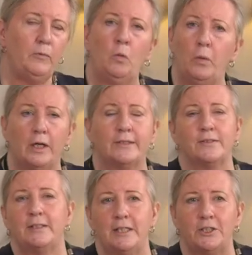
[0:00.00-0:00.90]
We also
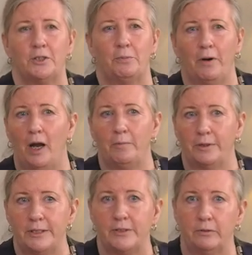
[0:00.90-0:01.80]
teach in a
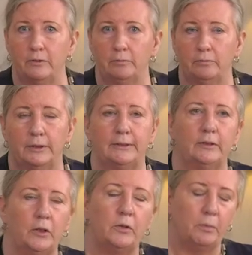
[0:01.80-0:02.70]
primary school, that's a
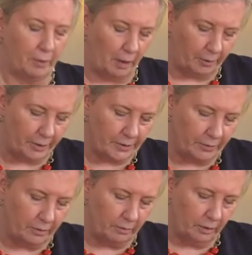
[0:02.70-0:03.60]
local primary
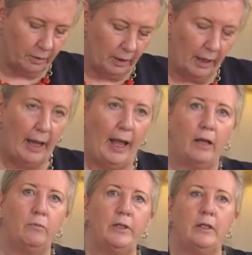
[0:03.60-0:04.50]
school,
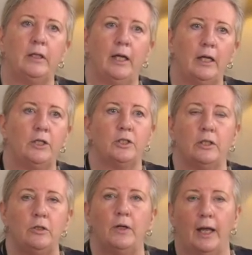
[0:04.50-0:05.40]
and we engage
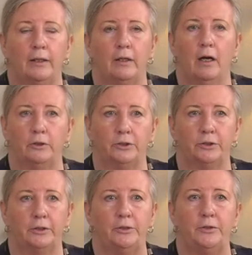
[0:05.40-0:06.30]
in Uganda
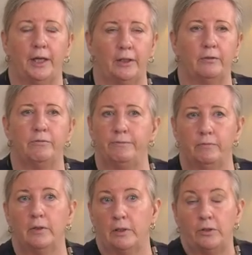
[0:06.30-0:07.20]
culture and
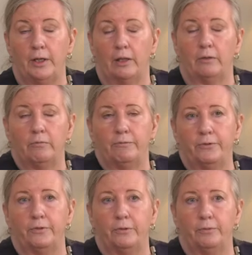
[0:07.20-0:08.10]
Ugandan
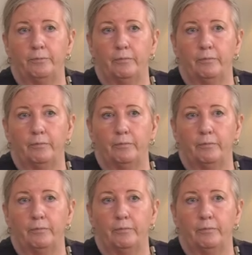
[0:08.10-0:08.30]
food.